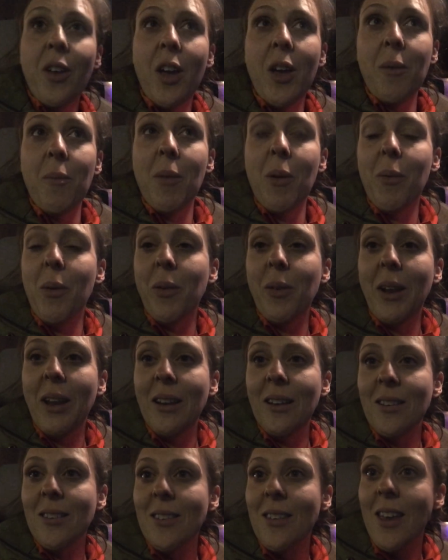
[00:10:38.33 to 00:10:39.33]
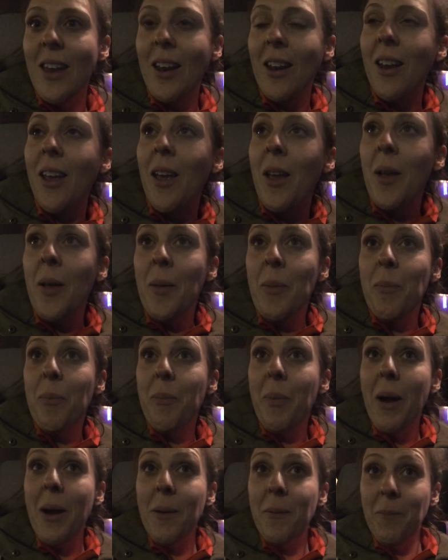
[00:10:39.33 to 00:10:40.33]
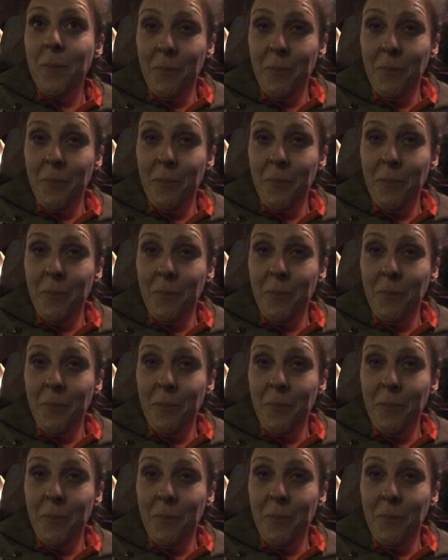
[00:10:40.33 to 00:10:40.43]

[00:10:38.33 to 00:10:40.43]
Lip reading: I won't eat the skin, but